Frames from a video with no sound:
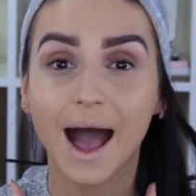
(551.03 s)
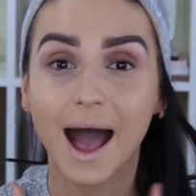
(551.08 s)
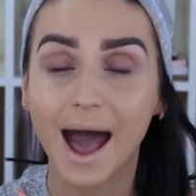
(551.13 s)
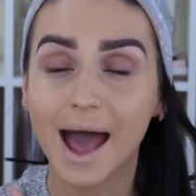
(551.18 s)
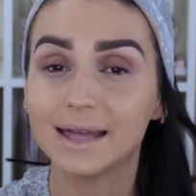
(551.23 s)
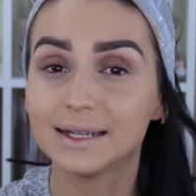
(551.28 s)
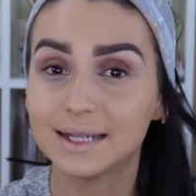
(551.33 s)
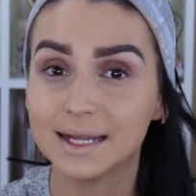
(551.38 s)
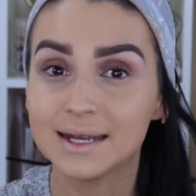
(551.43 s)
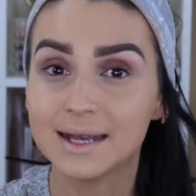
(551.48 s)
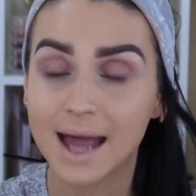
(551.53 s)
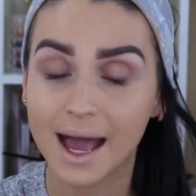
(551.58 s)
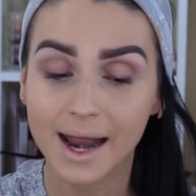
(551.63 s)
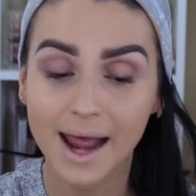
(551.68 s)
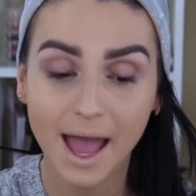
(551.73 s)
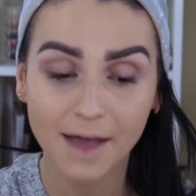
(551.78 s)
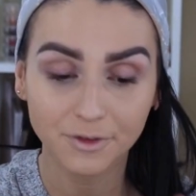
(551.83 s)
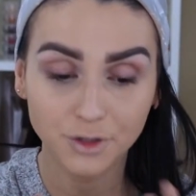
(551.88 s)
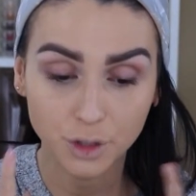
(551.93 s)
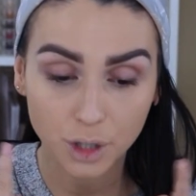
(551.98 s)
I did
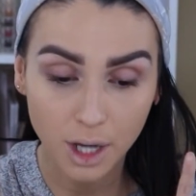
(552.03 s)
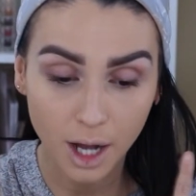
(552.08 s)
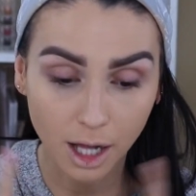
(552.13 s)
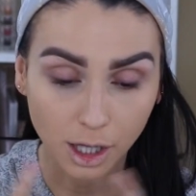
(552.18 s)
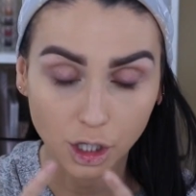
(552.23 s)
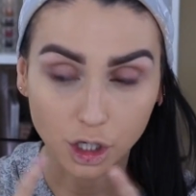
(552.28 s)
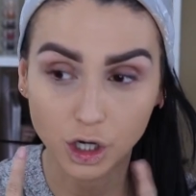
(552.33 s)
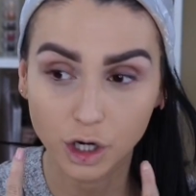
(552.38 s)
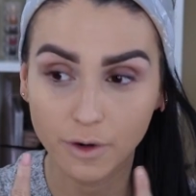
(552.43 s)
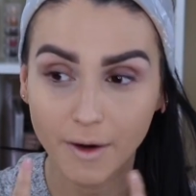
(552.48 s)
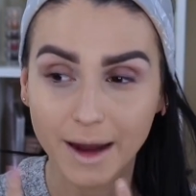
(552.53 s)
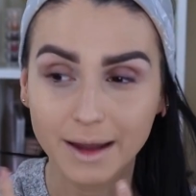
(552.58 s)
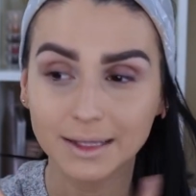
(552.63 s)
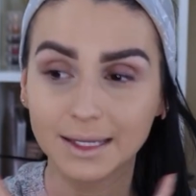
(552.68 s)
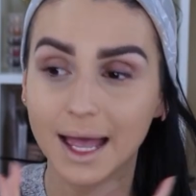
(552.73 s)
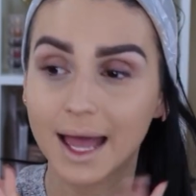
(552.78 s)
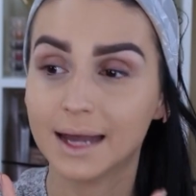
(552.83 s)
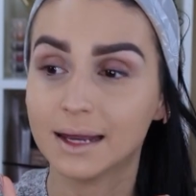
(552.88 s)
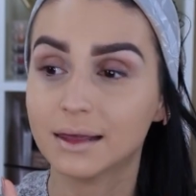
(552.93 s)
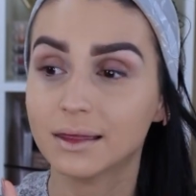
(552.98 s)
not have to color
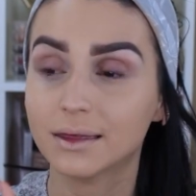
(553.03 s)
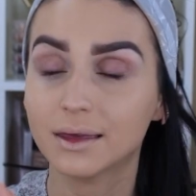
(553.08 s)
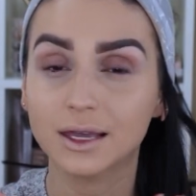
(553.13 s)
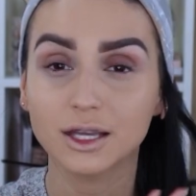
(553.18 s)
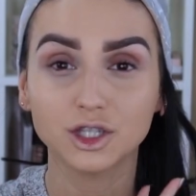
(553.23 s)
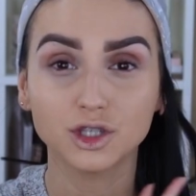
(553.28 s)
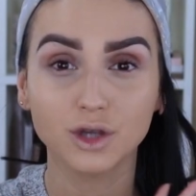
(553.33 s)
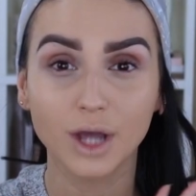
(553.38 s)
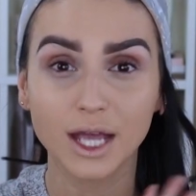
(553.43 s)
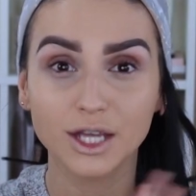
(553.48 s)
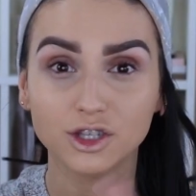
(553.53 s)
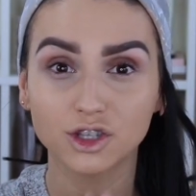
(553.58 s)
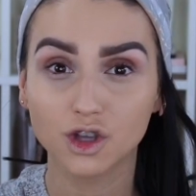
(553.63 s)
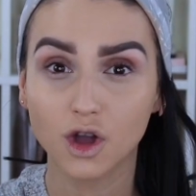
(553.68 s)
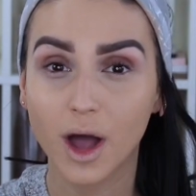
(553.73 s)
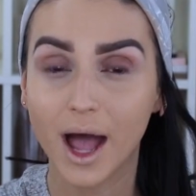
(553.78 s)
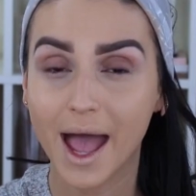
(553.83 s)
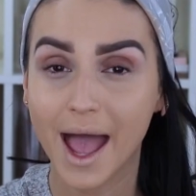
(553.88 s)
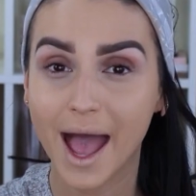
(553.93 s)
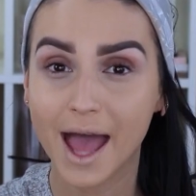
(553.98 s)
correct anything. As you guys
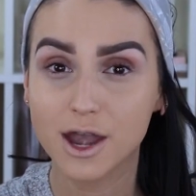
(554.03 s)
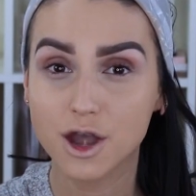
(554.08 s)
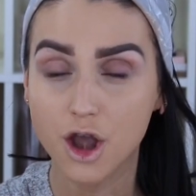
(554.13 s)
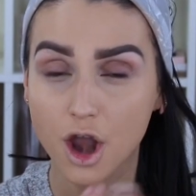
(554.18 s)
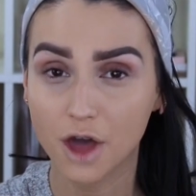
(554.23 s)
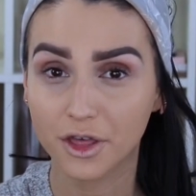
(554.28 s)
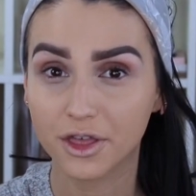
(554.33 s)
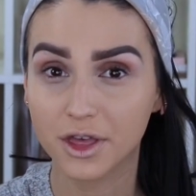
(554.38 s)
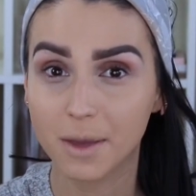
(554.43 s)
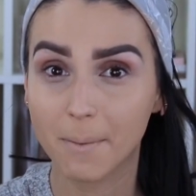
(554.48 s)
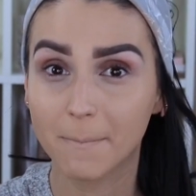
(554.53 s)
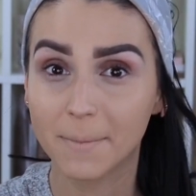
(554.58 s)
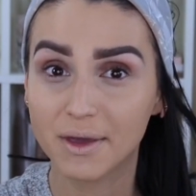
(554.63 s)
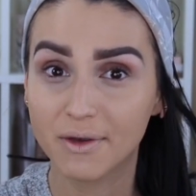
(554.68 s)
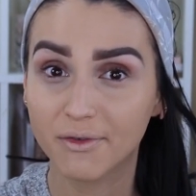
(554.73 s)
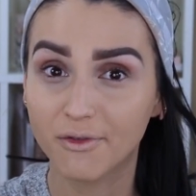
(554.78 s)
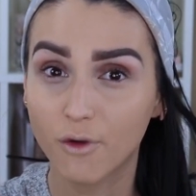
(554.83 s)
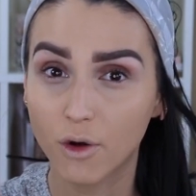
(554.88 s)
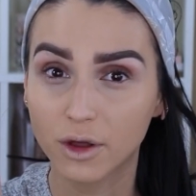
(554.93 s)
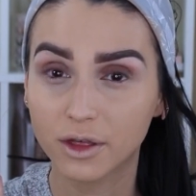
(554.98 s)
saw, I had nothing
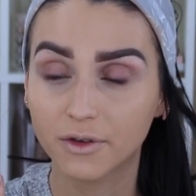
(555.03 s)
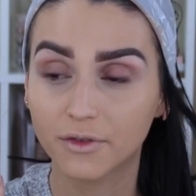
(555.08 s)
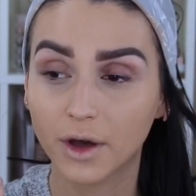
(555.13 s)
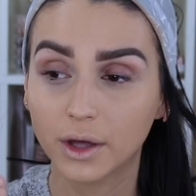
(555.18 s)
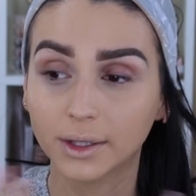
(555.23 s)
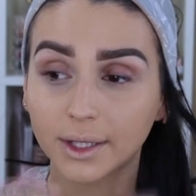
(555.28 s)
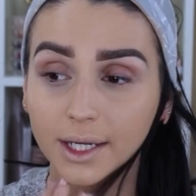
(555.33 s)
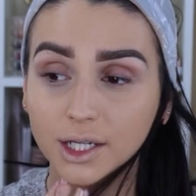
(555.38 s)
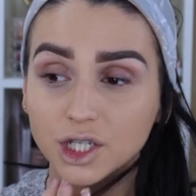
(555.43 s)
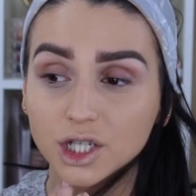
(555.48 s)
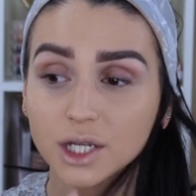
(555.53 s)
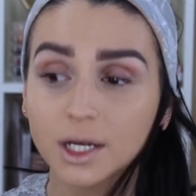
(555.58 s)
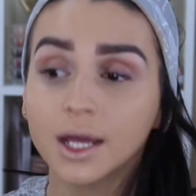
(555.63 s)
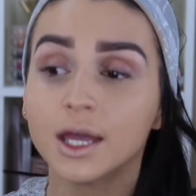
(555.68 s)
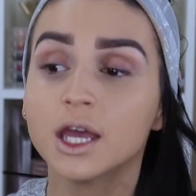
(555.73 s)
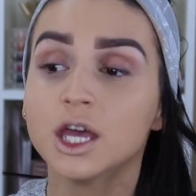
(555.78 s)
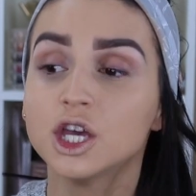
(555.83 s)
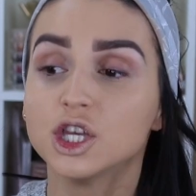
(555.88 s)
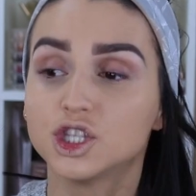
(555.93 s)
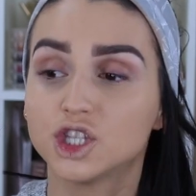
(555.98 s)
before the foundation,
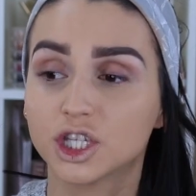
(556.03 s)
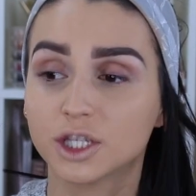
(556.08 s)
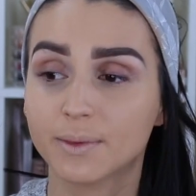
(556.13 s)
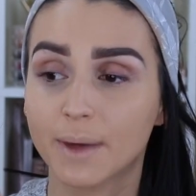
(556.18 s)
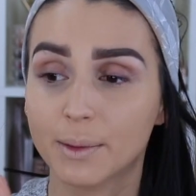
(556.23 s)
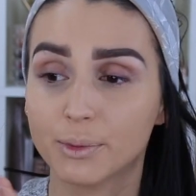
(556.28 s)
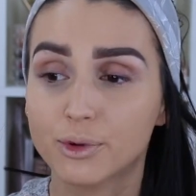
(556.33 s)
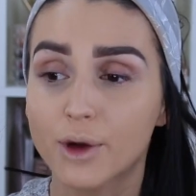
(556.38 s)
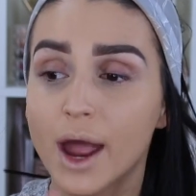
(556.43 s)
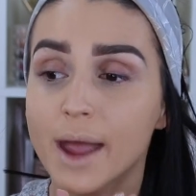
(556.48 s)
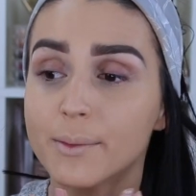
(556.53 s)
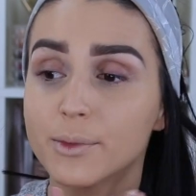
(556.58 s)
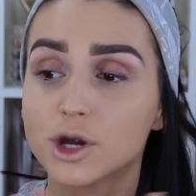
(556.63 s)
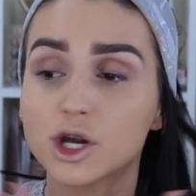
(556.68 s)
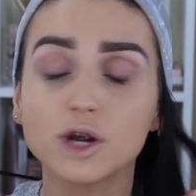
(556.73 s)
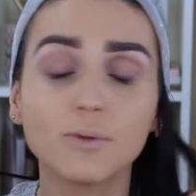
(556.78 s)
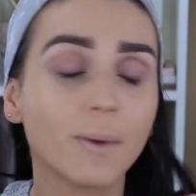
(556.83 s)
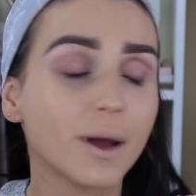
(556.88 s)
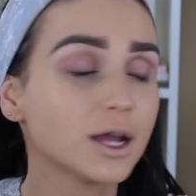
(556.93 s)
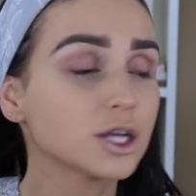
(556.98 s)
just my
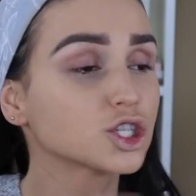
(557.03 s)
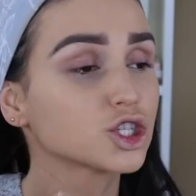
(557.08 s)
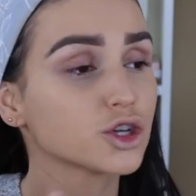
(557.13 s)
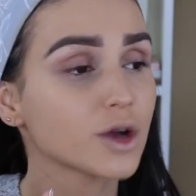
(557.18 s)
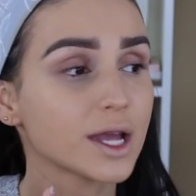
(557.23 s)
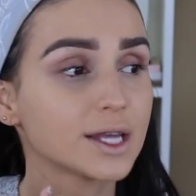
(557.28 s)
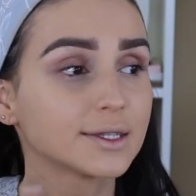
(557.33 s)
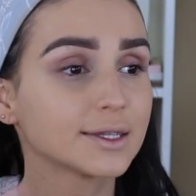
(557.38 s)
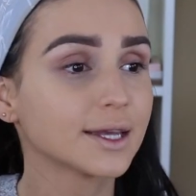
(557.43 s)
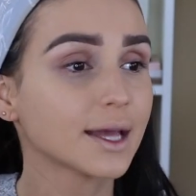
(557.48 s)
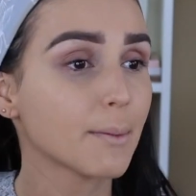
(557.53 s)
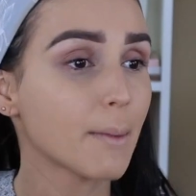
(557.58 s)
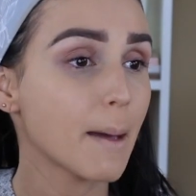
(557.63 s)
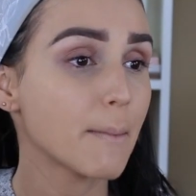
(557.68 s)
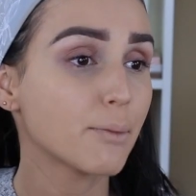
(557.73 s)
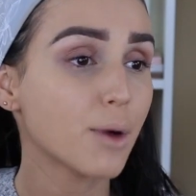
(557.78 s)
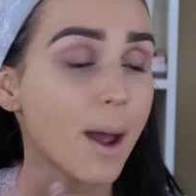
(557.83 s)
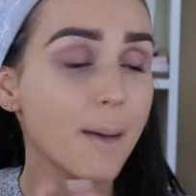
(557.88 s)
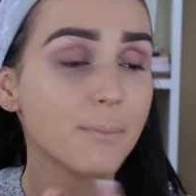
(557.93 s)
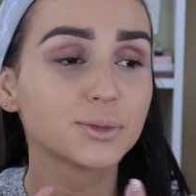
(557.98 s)
primer, moisturizing, and
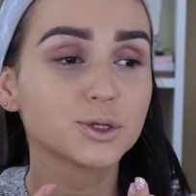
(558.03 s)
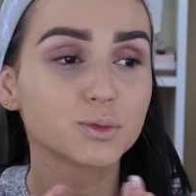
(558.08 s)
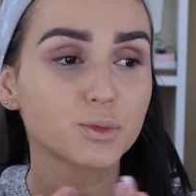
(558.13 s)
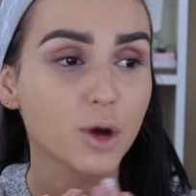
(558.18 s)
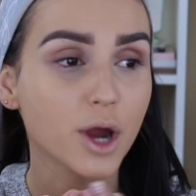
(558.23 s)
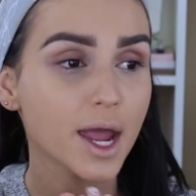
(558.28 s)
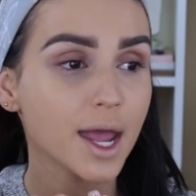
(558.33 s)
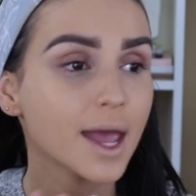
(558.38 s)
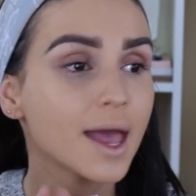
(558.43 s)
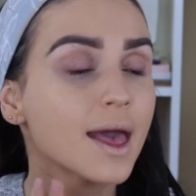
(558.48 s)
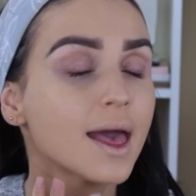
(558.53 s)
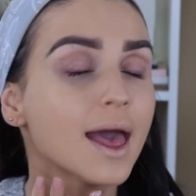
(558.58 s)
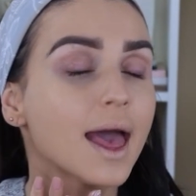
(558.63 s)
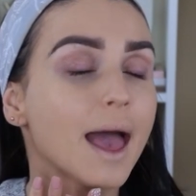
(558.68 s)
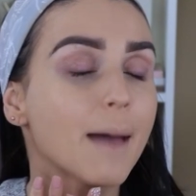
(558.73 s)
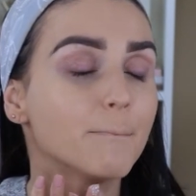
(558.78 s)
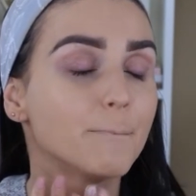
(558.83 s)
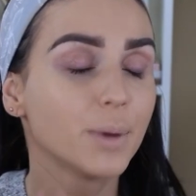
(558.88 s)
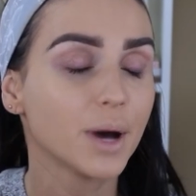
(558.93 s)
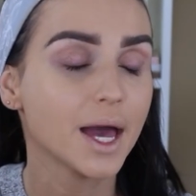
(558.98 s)
my prep spray,
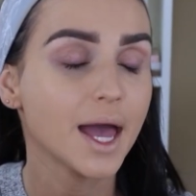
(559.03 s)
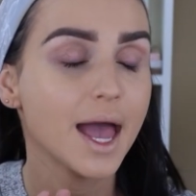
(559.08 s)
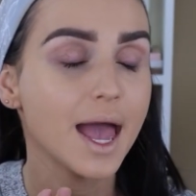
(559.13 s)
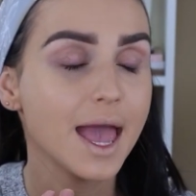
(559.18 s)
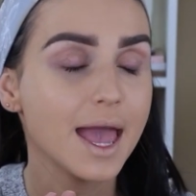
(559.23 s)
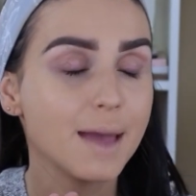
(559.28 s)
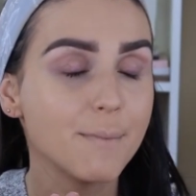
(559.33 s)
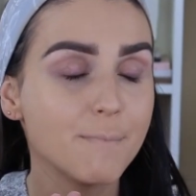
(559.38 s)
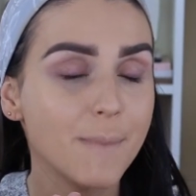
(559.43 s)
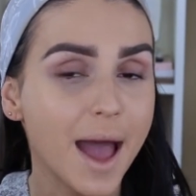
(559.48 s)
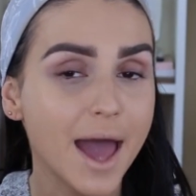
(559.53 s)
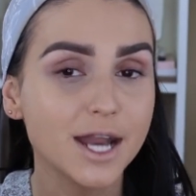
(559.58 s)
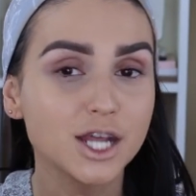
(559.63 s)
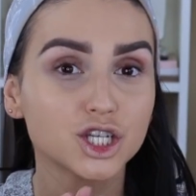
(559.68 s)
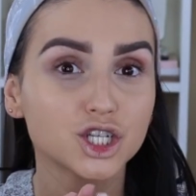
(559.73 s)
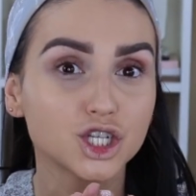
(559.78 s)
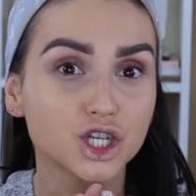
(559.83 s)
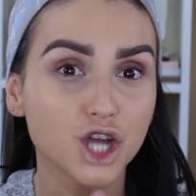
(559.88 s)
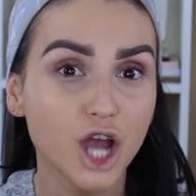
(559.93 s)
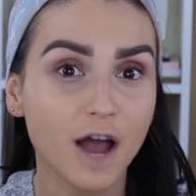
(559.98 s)
but it
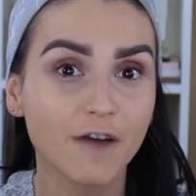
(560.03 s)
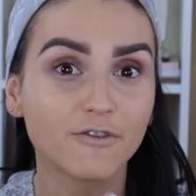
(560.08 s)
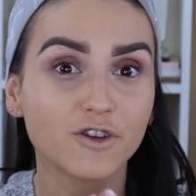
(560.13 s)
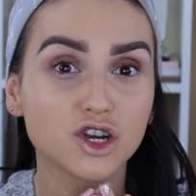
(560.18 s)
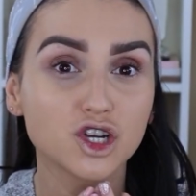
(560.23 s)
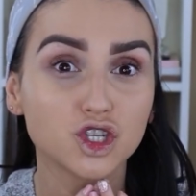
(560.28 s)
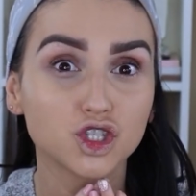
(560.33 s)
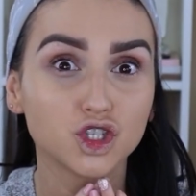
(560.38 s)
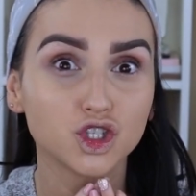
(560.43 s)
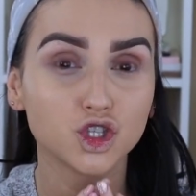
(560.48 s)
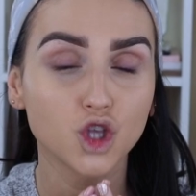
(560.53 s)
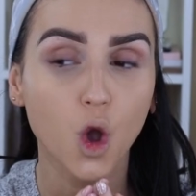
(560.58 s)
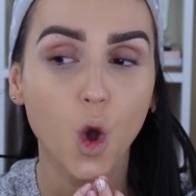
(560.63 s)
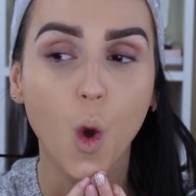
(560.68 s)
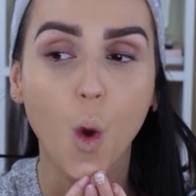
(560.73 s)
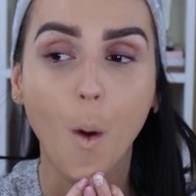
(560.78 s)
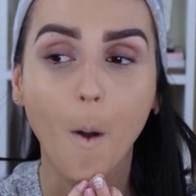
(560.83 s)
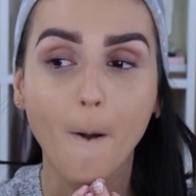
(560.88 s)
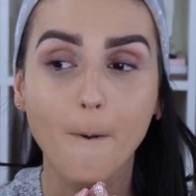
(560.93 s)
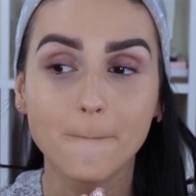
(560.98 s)
managed to cover
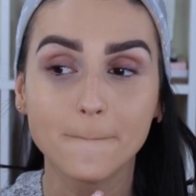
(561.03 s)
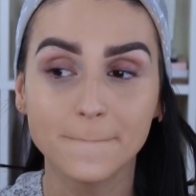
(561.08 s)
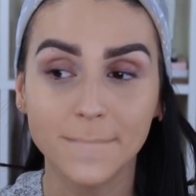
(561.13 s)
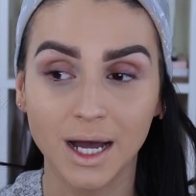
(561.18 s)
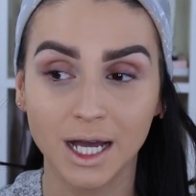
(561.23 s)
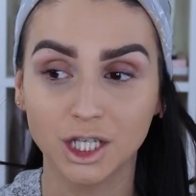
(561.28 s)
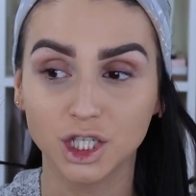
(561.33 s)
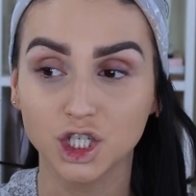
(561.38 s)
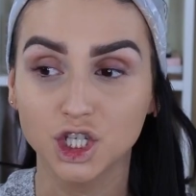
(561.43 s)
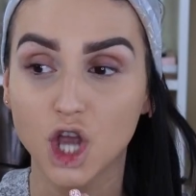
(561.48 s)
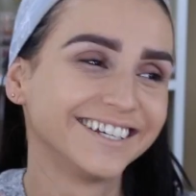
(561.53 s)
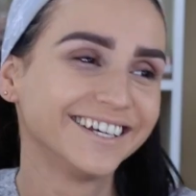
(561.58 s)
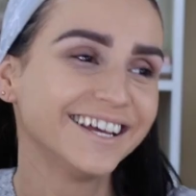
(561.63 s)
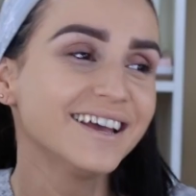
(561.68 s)
so much.